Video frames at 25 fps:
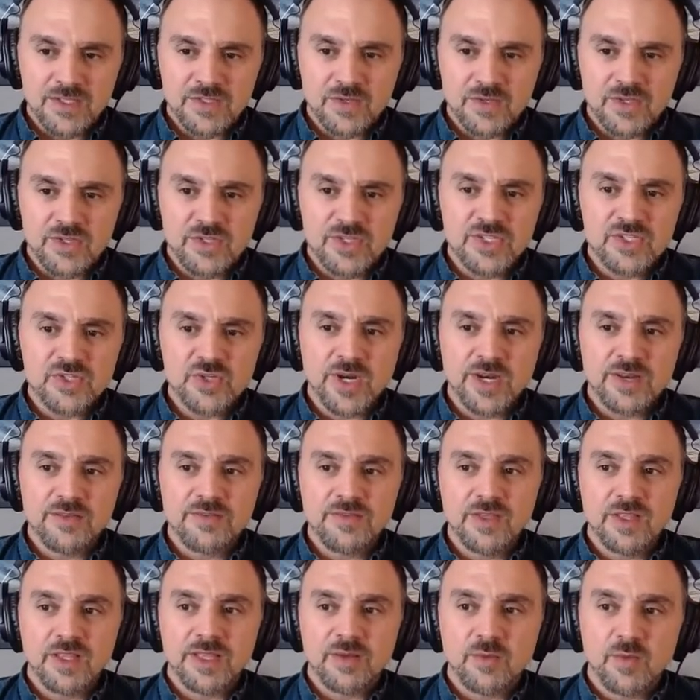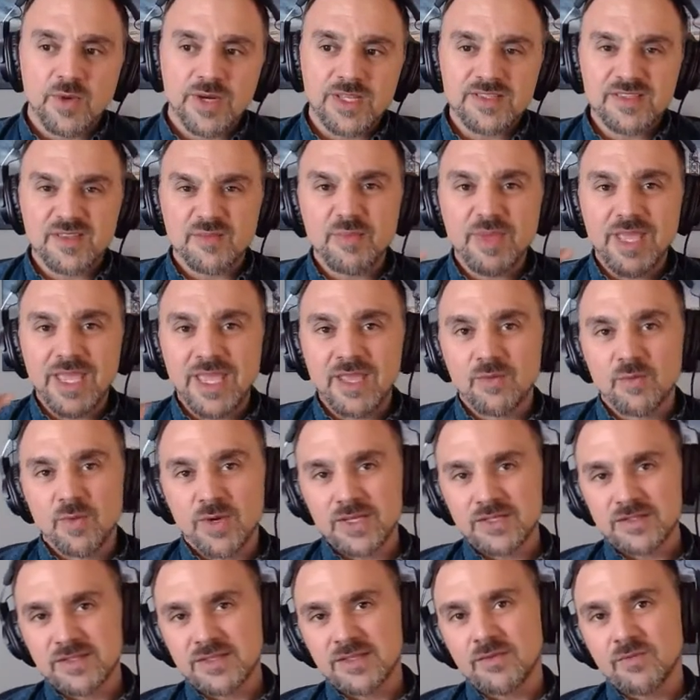So you're just trying to feel like, what is the pain?
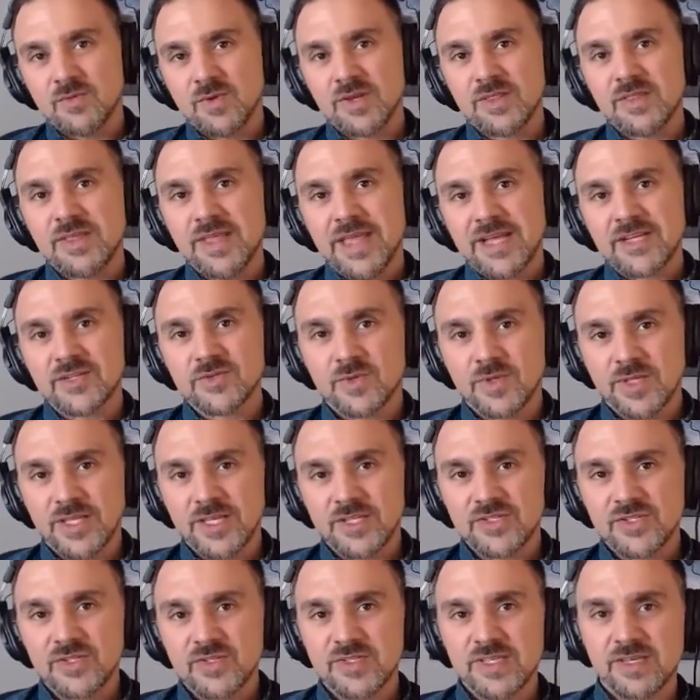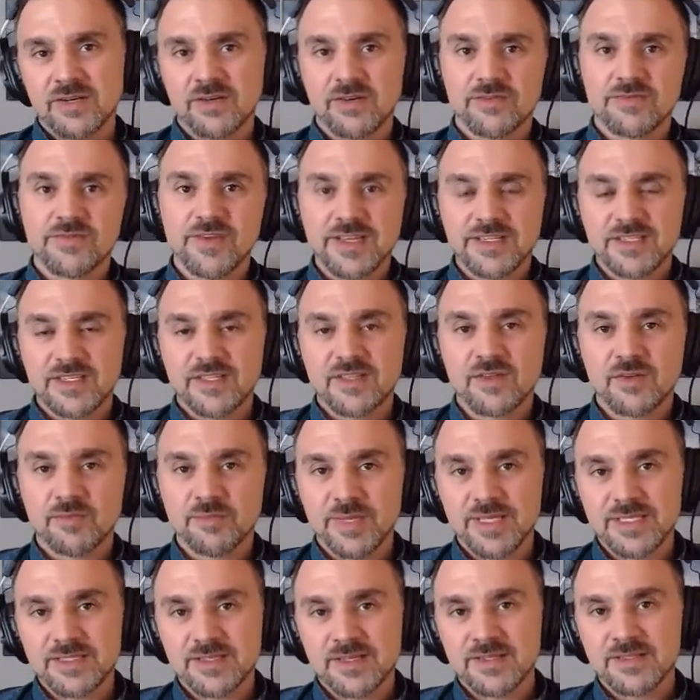What are the actual issues that are affecting their
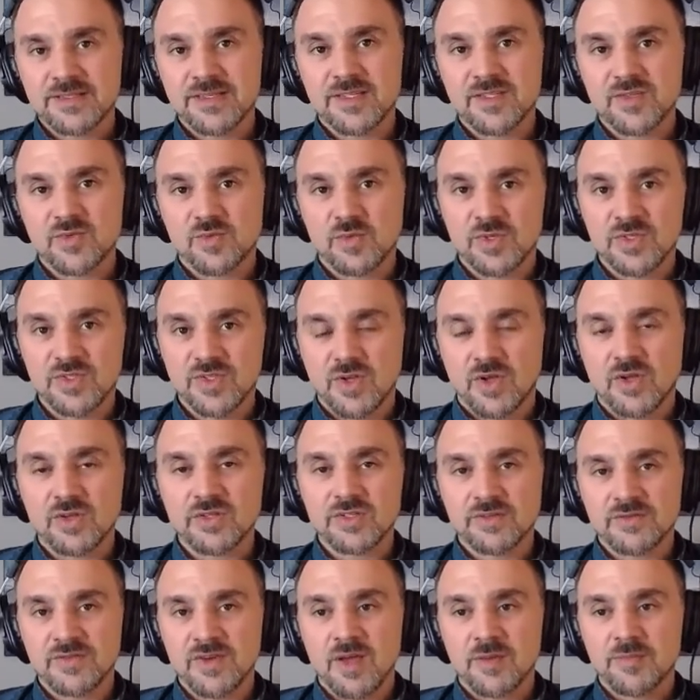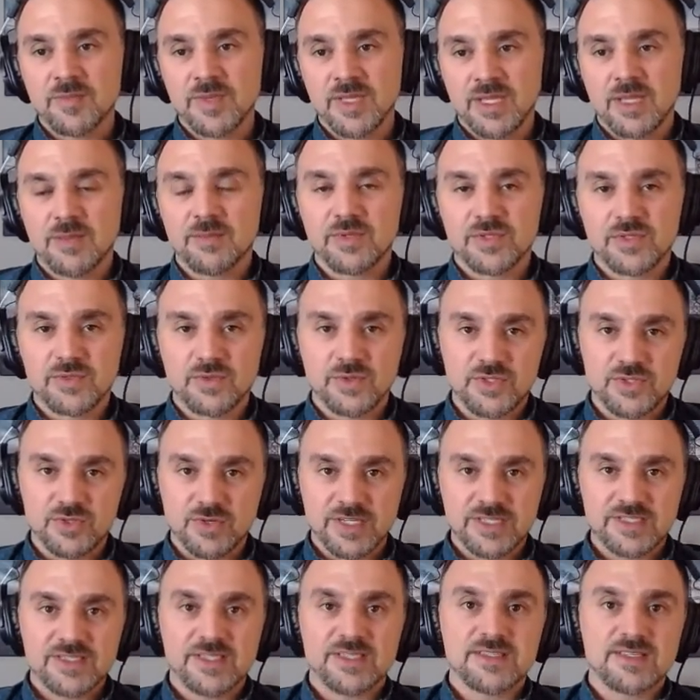business as a result of not being able to
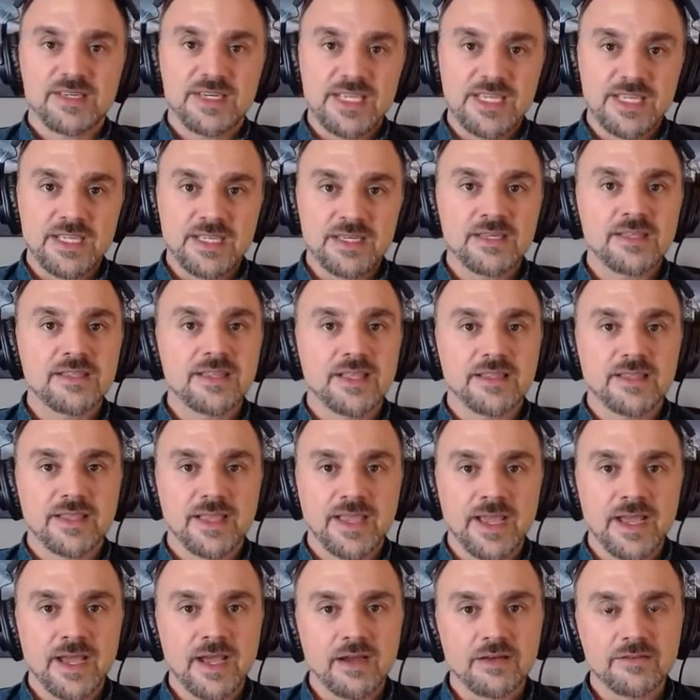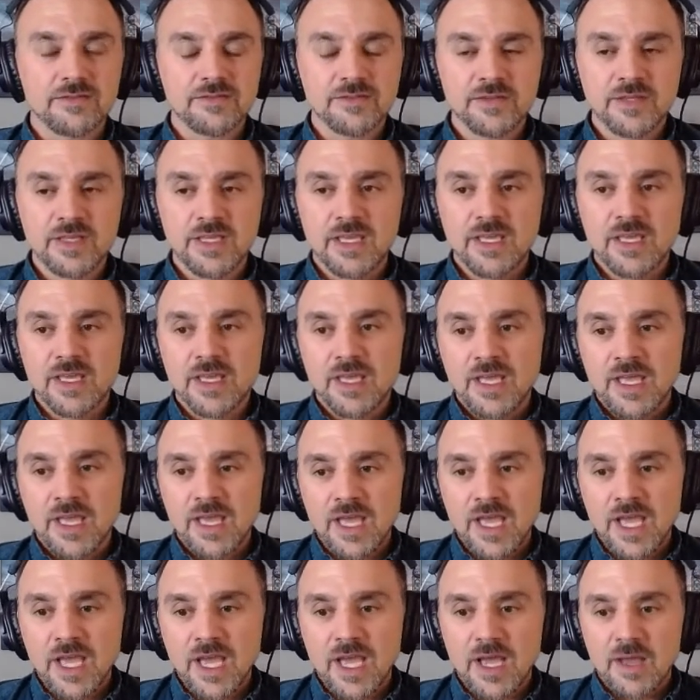address this need that they have?
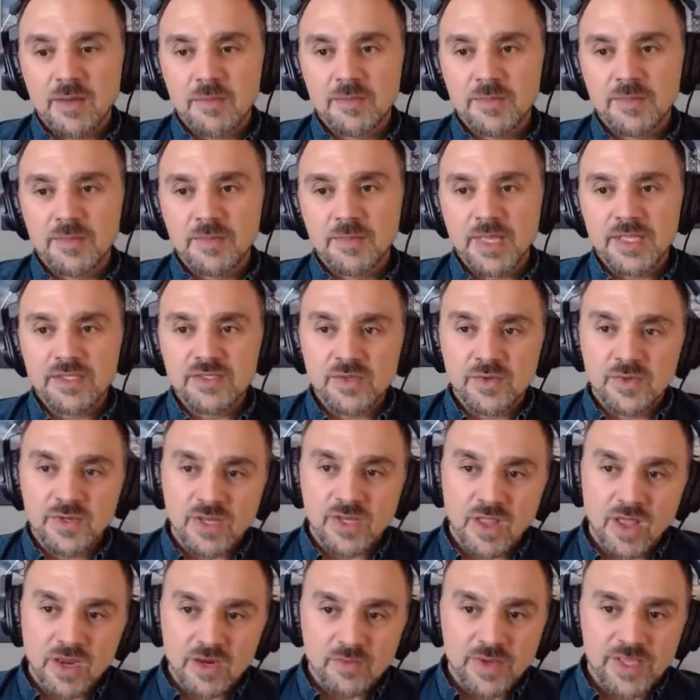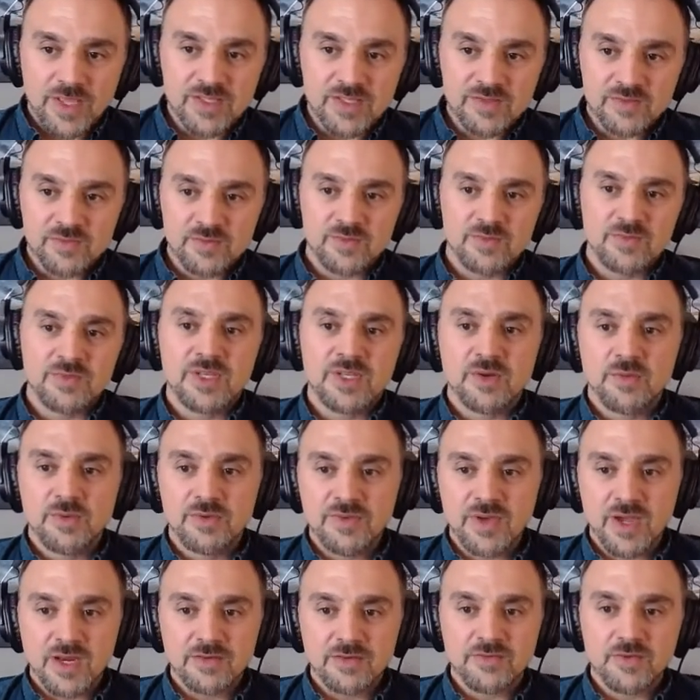And so in a lot of ways,
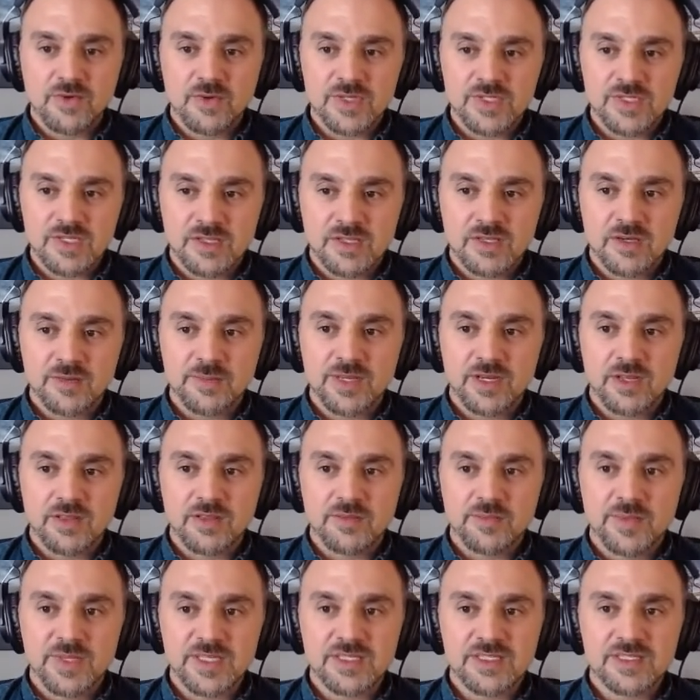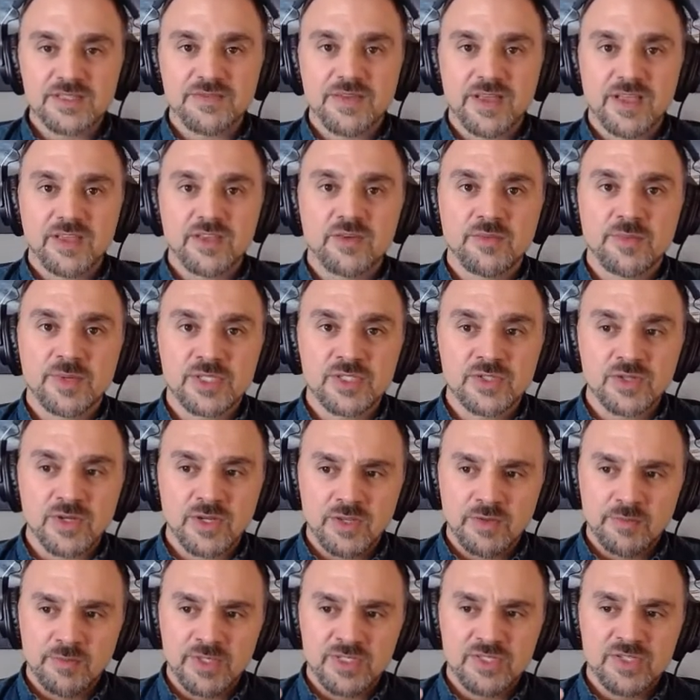we've kind of focused a little bit on the business value,
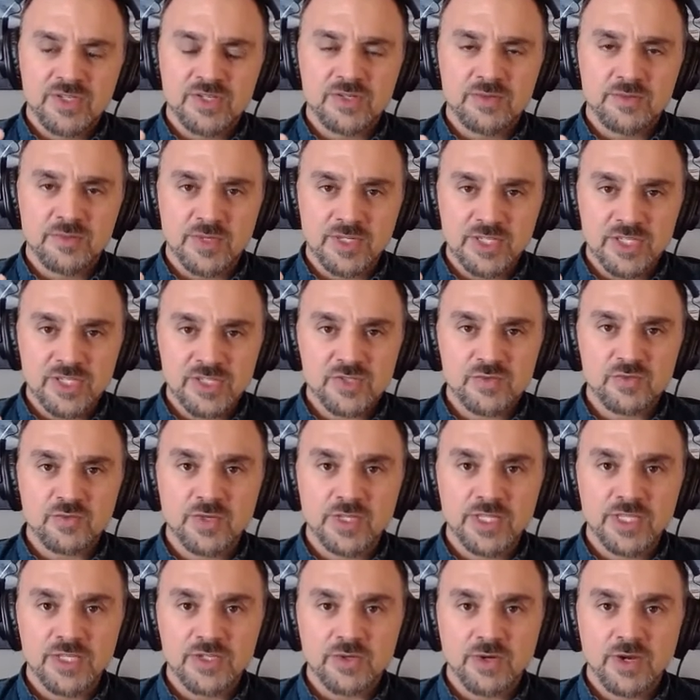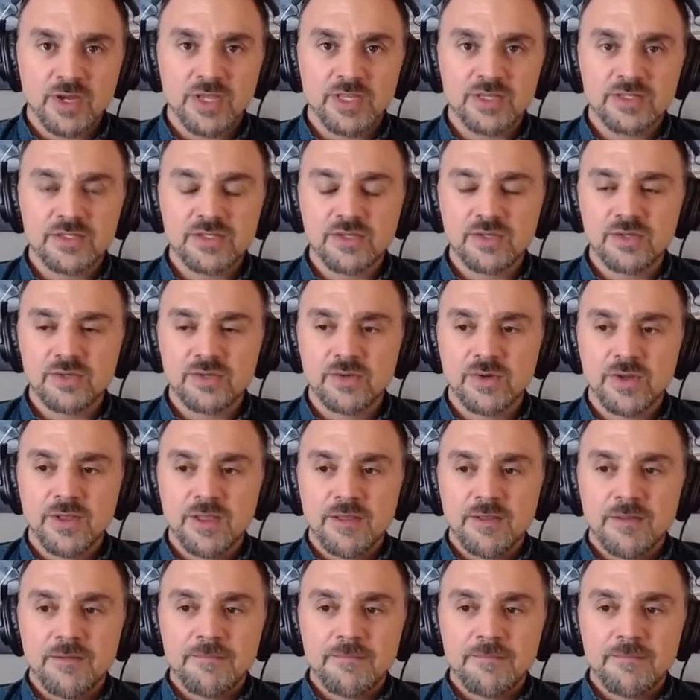but just really trying to